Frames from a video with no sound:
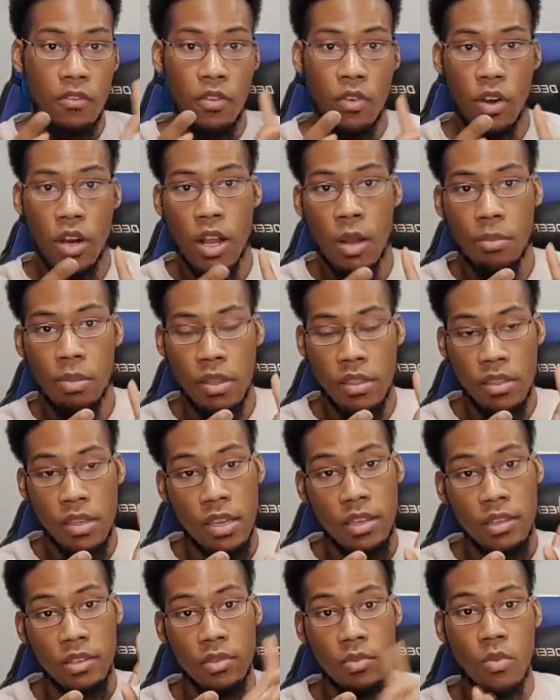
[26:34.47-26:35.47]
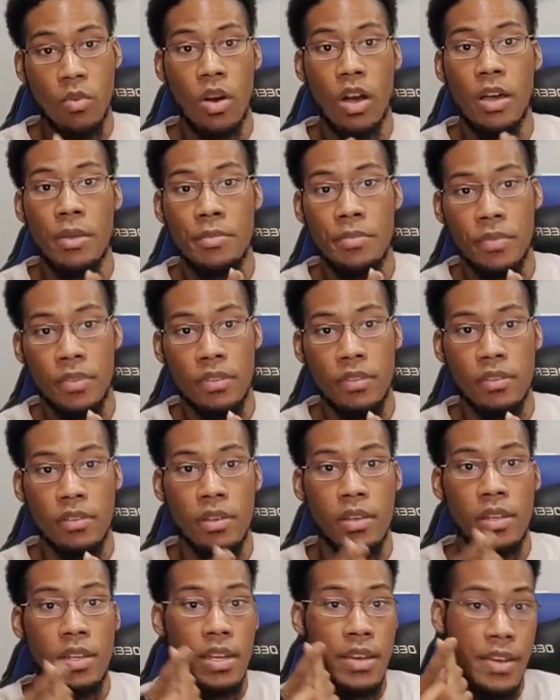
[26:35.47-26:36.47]
for a couple of things. One,
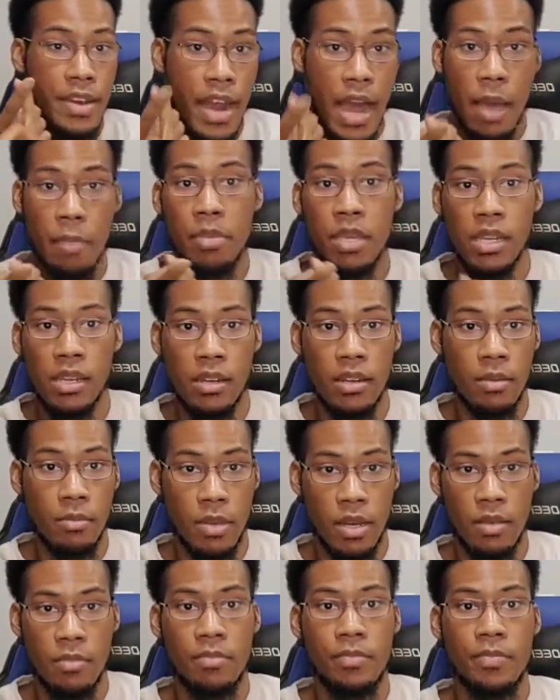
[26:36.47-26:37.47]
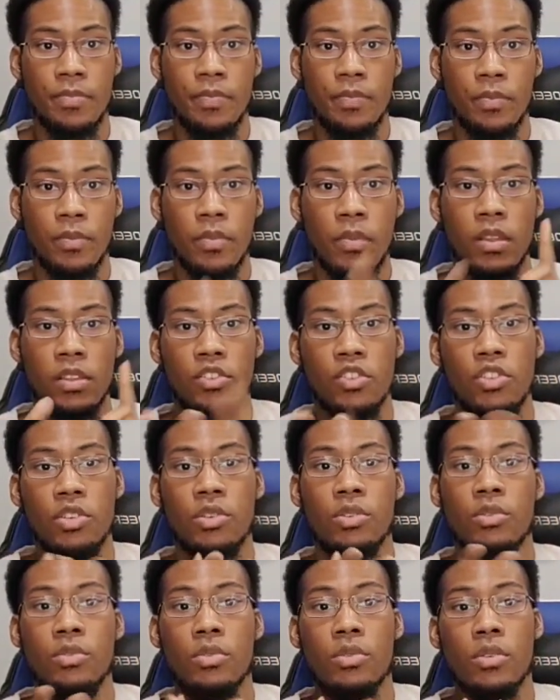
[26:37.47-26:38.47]
not beating them up.
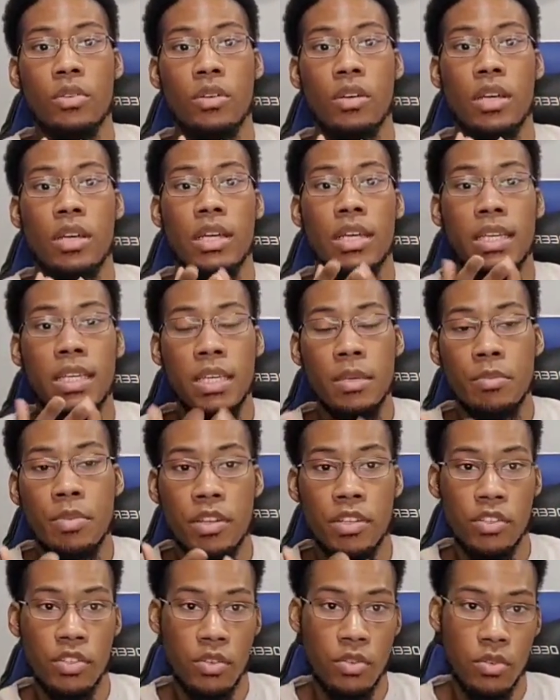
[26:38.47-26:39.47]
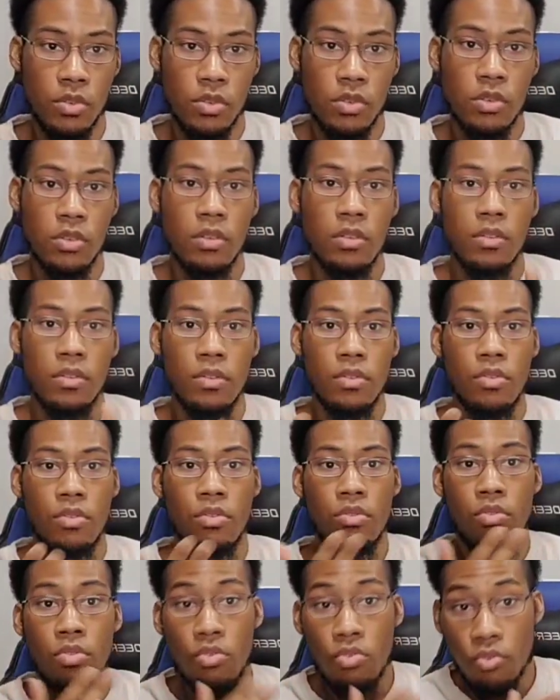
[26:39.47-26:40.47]
Two, keeping his cool.
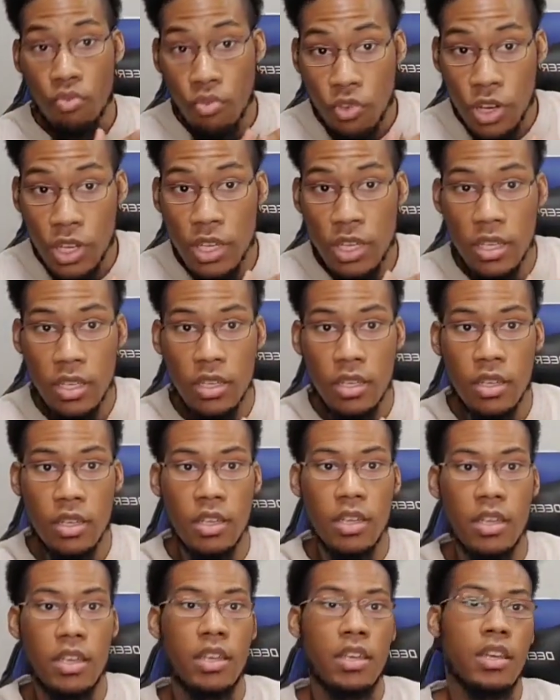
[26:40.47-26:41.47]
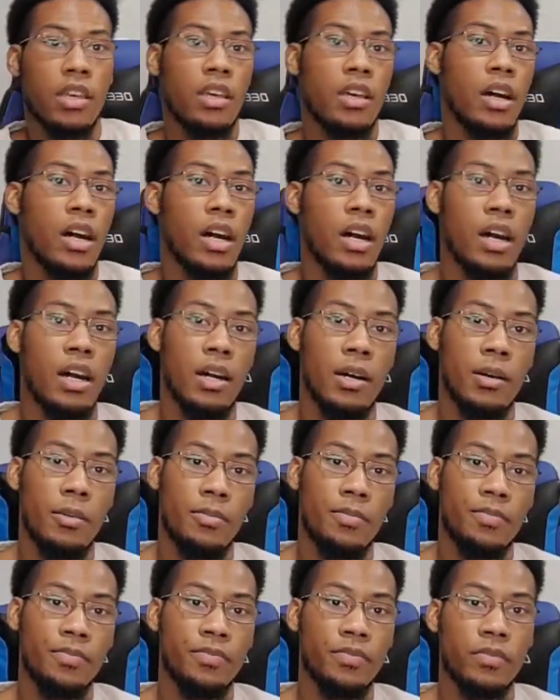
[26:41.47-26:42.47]
Three,
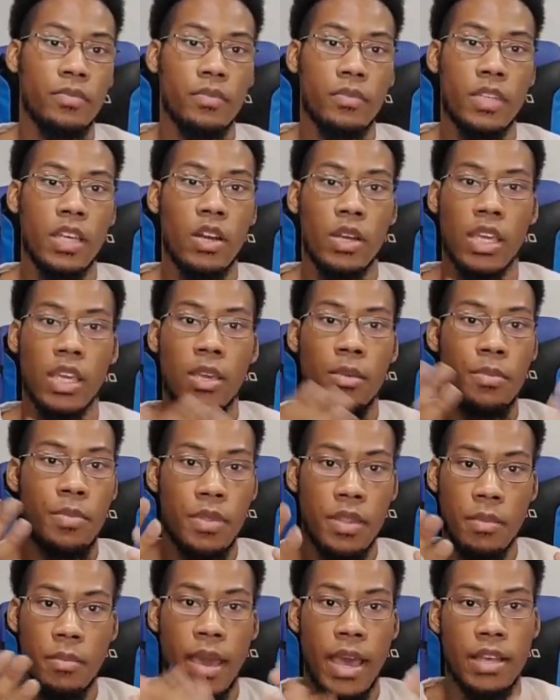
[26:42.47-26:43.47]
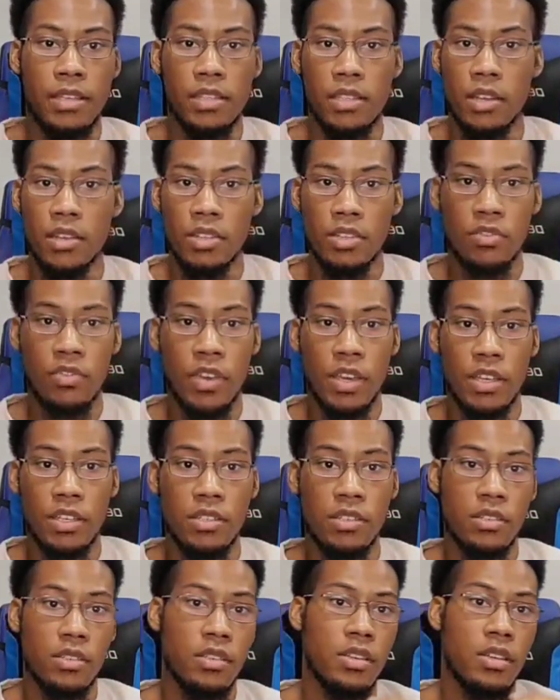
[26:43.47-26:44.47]
you know, keeping the mask on his
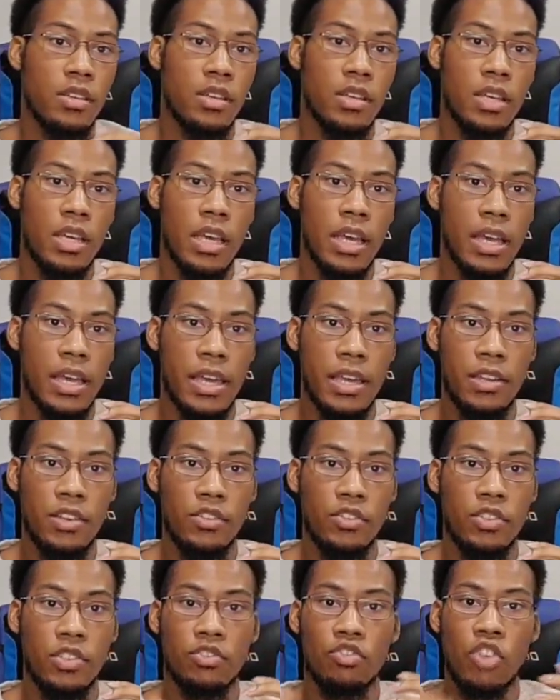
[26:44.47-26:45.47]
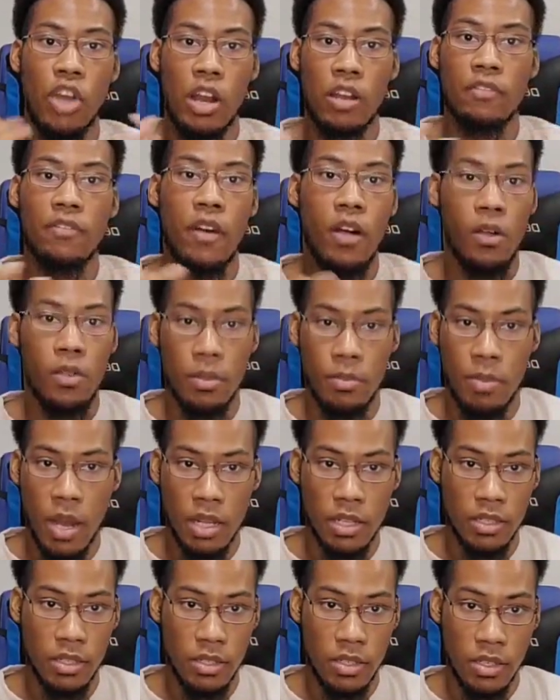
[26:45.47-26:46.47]
face and trying to follow the
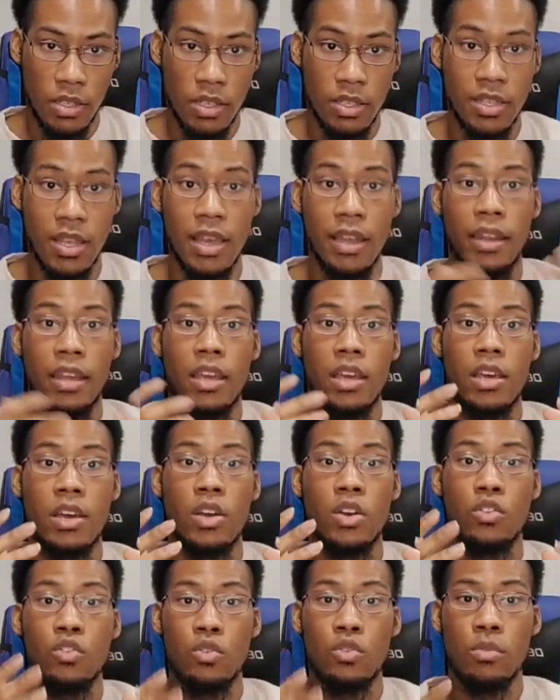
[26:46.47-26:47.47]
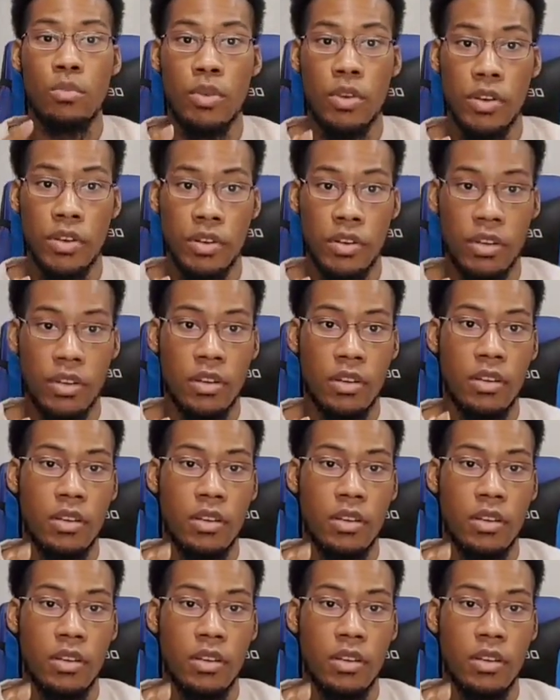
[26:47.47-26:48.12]
policy that Uber